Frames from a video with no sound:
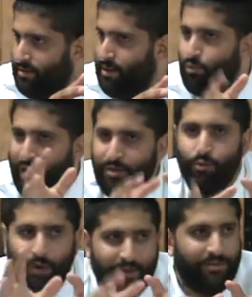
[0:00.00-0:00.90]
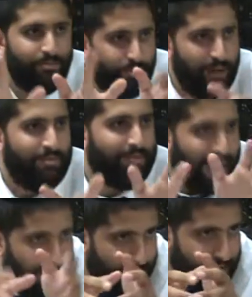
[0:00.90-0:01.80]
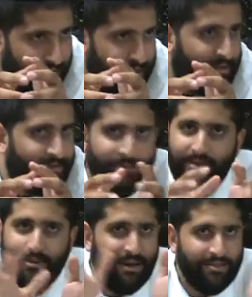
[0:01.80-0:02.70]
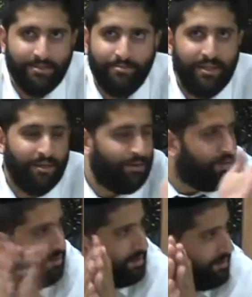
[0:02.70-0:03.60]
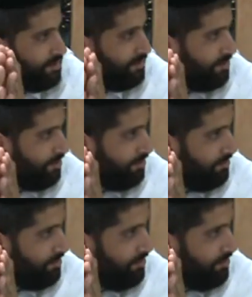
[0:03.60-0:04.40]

They'd rather wait for the problem to happen and then figure out some mediocre way to deal with the problem.